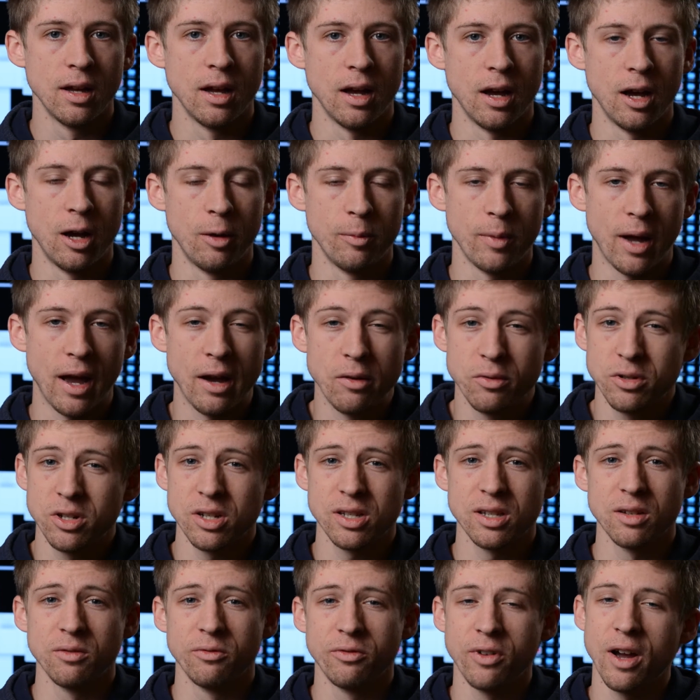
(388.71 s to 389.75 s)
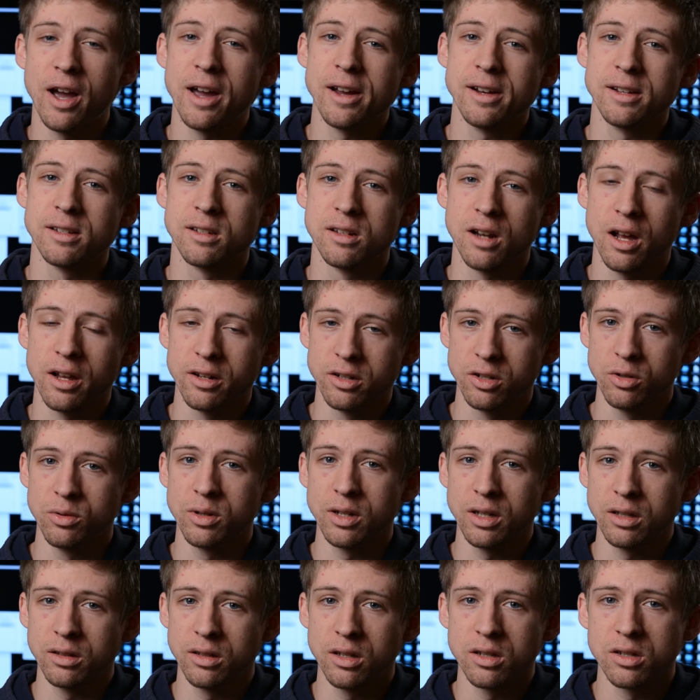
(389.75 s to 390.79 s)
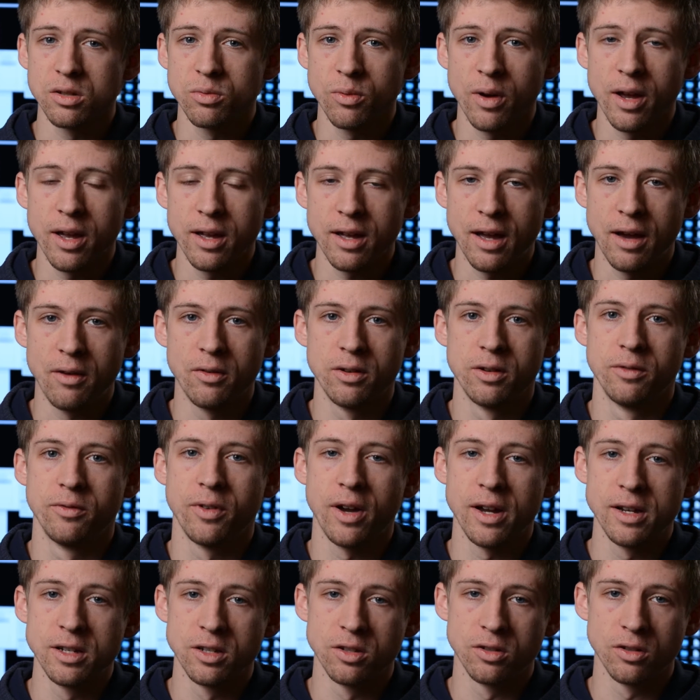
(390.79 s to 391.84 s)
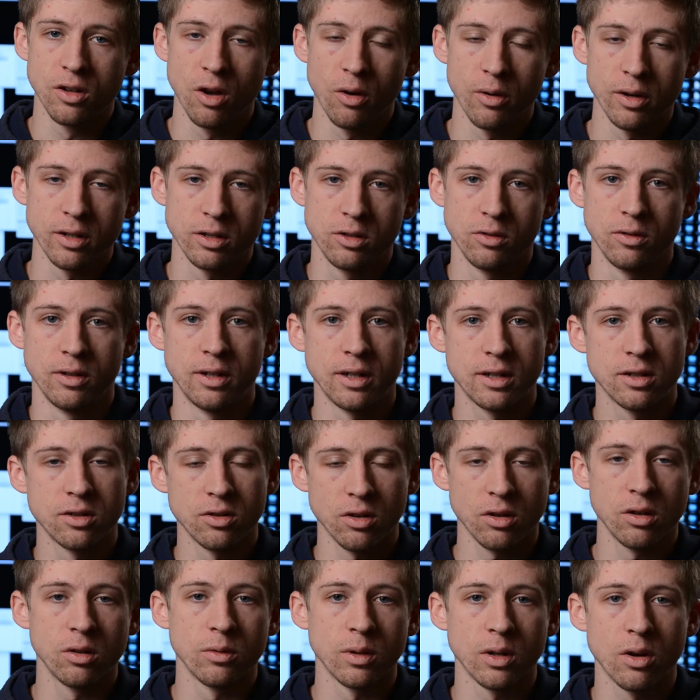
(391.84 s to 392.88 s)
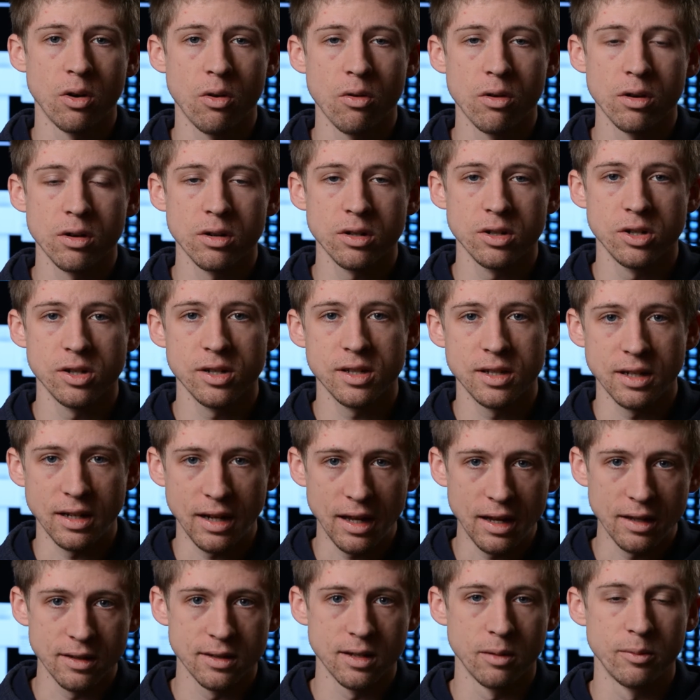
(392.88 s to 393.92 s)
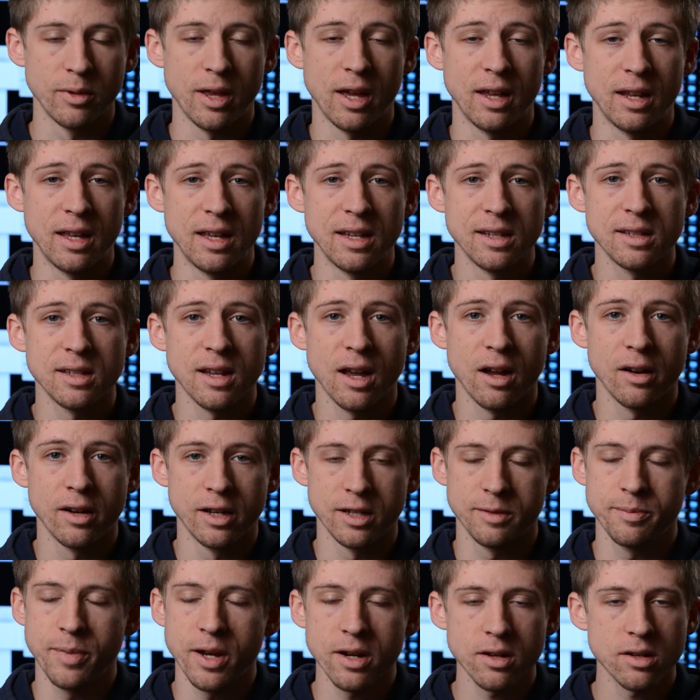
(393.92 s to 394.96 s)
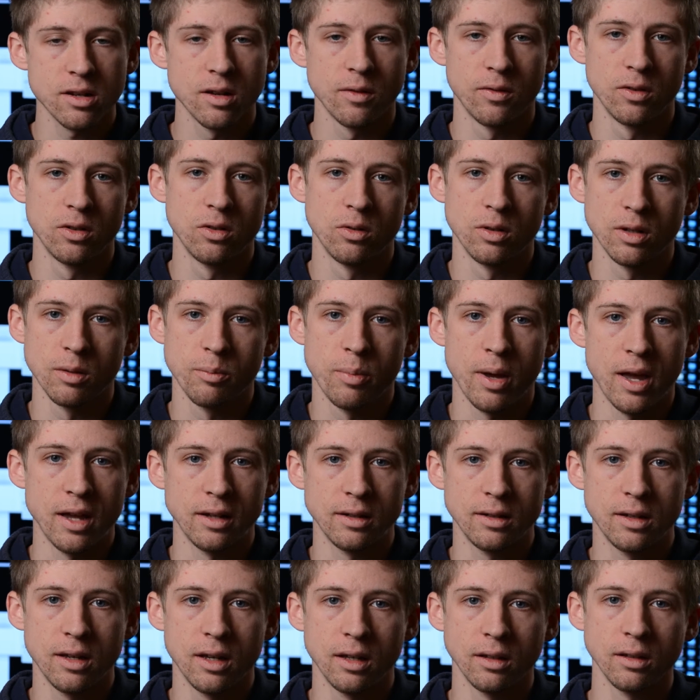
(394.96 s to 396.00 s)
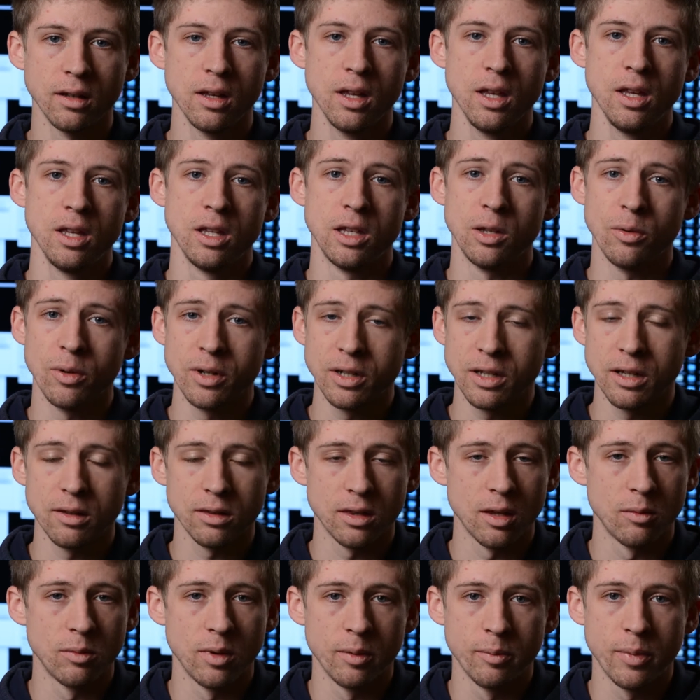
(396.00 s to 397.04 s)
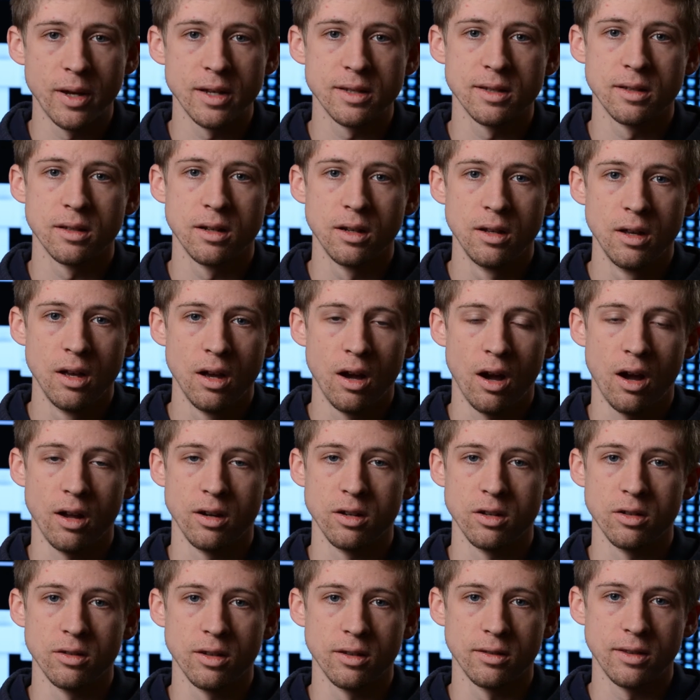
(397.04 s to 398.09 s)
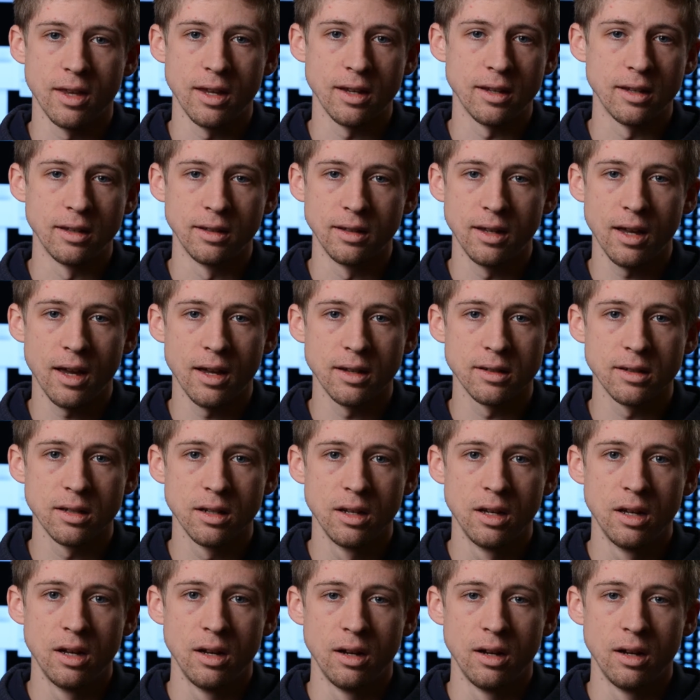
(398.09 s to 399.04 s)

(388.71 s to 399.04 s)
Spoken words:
I would just advise not doing it this way. I would advise going to an external recorder just to get some of that hiss out, especially if you're doing a paid gig. You want to get them the best audio that they can get.